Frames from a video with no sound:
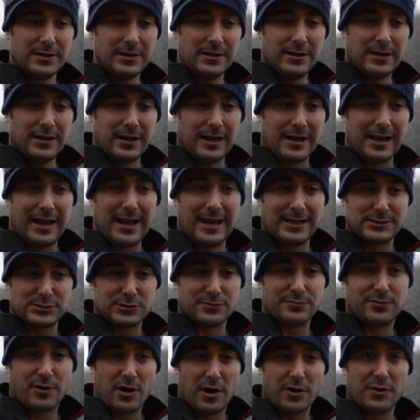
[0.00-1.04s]
and I asked her
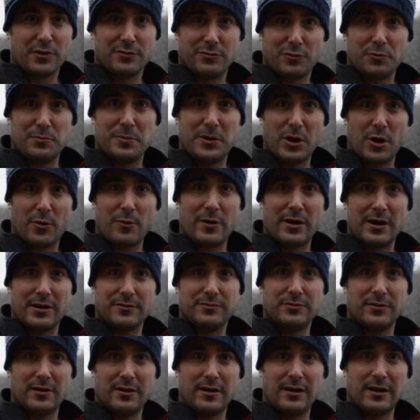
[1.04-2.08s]
father if it would be all right
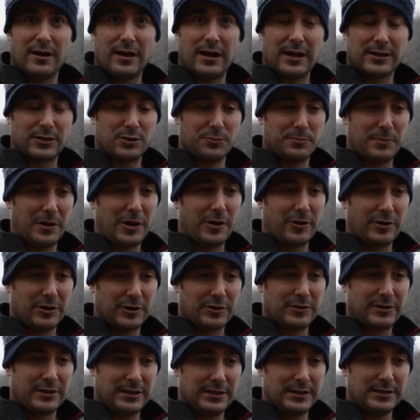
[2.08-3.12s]
if I could marry
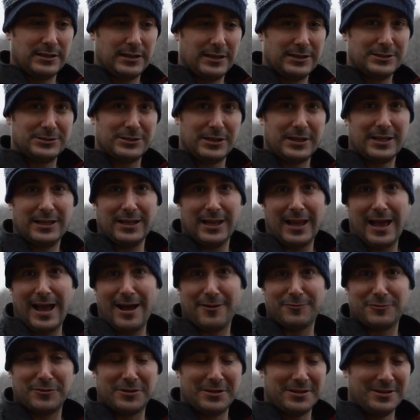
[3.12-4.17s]
her, and he said, he
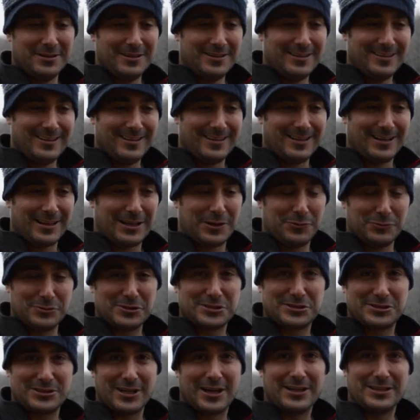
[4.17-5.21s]
laughed, and like he was
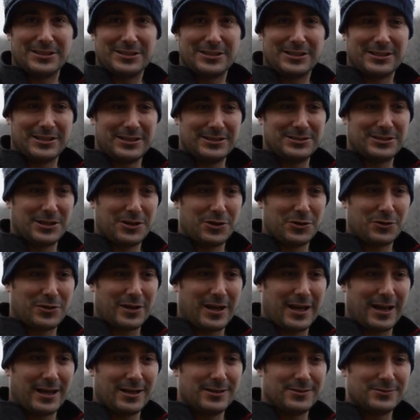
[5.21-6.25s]
excited, and he said
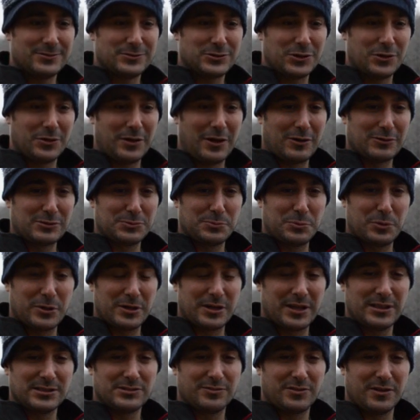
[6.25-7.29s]
okay. So that was a pretty
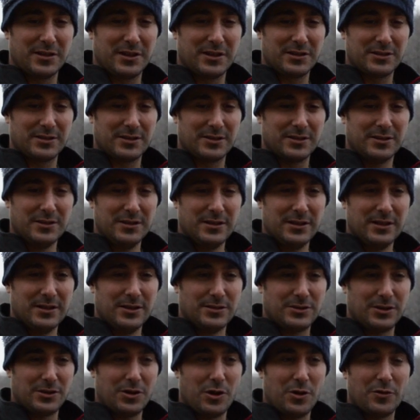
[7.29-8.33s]
nice feeling to
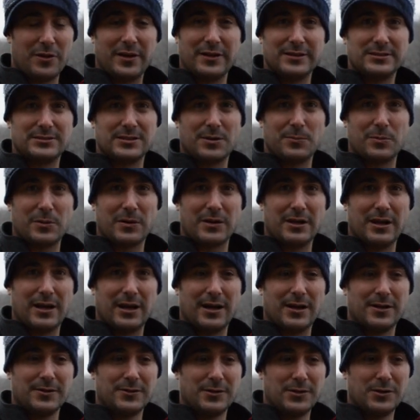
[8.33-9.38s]
know that someone
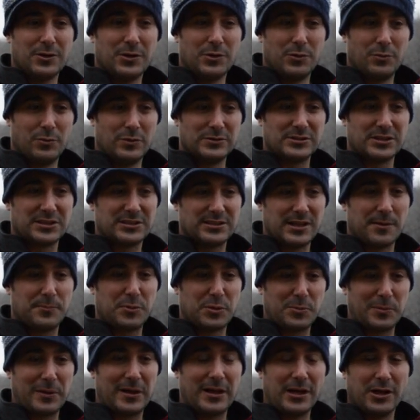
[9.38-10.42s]
was
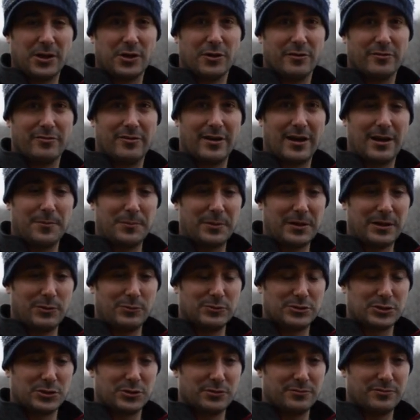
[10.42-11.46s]
accepting me into their family. It
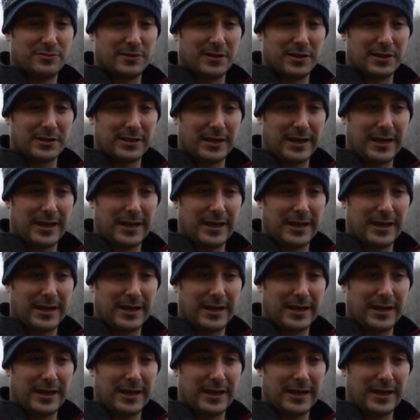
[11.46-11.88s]
was a good feeling to